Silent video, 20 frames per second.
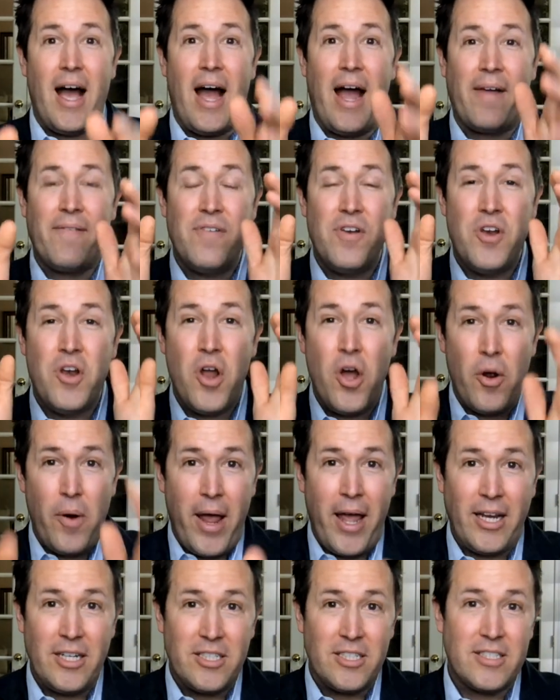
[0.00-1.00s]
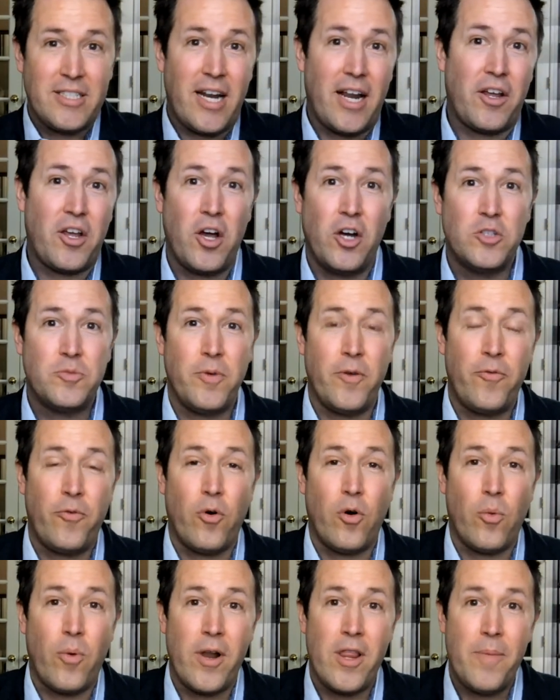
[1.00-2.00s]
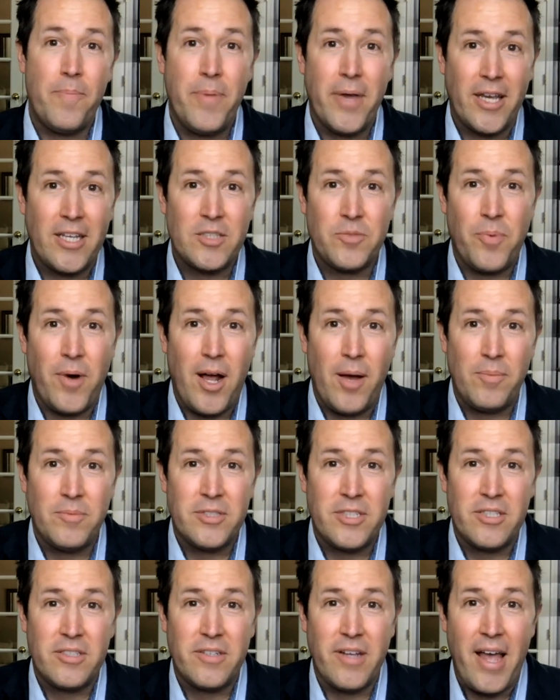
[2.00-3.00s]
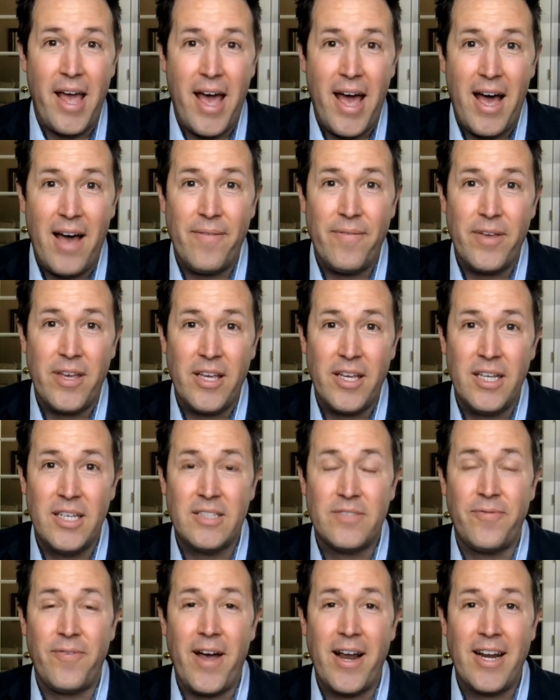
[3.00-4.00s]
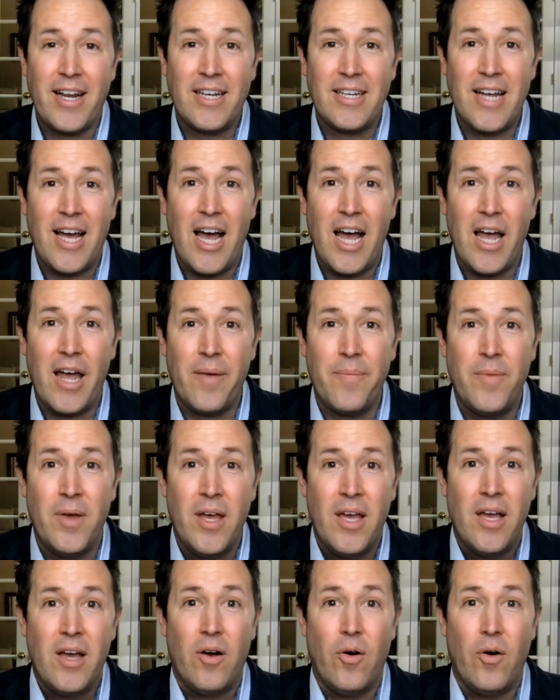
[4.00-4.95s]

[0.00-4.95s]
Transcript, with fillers: I know agents that I coached before, one of the biggest problems that you have is finding time